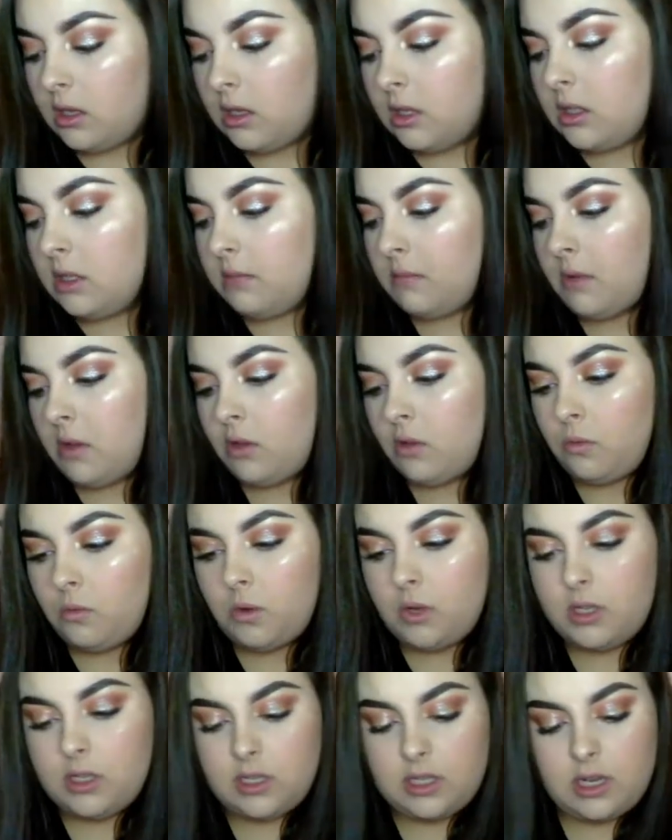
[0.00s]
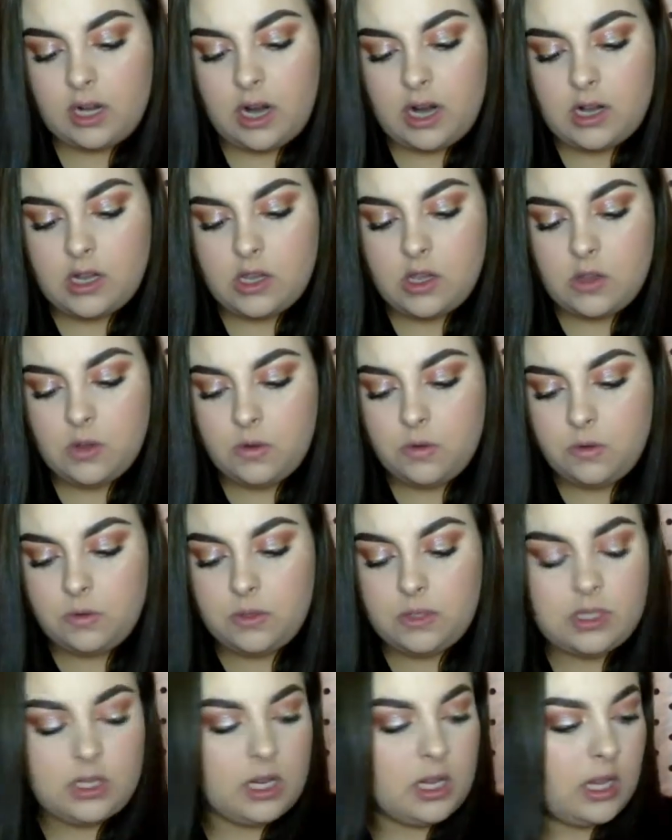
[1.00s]
Some other ones that I
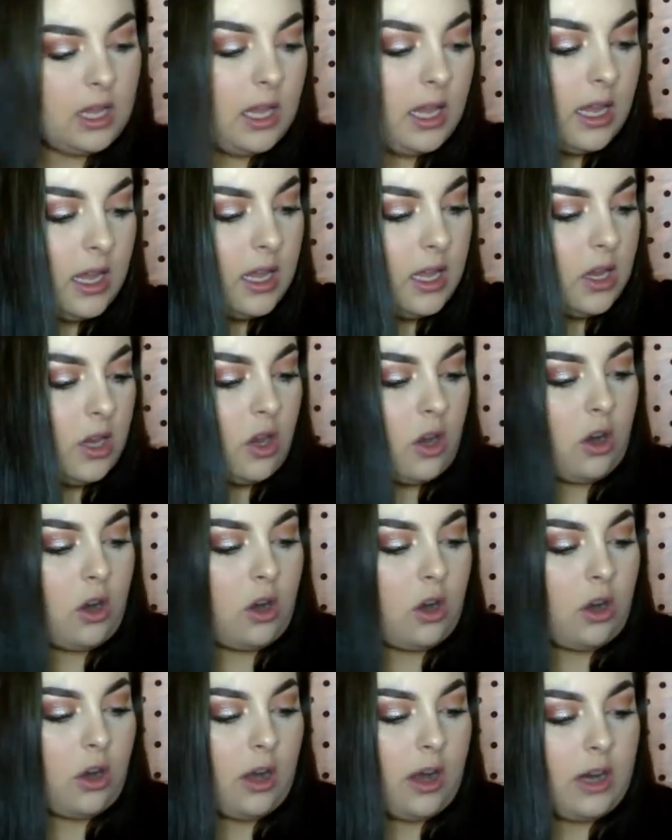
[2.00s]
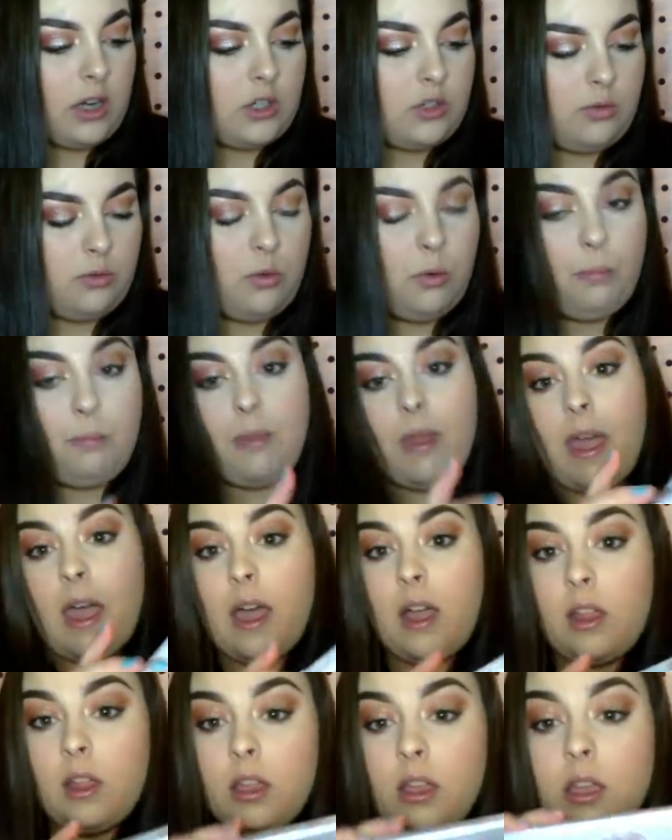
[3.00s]
used in her actual
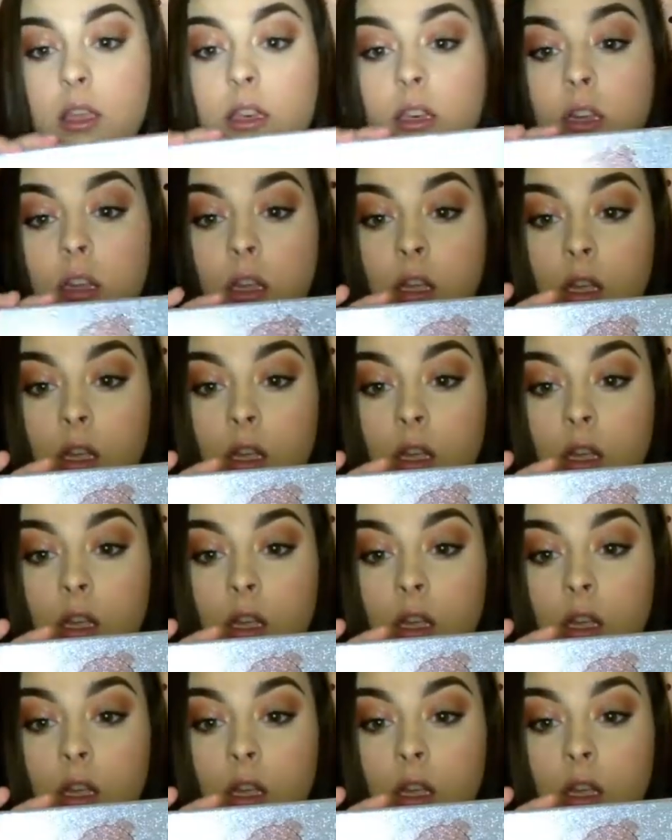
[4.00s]
palette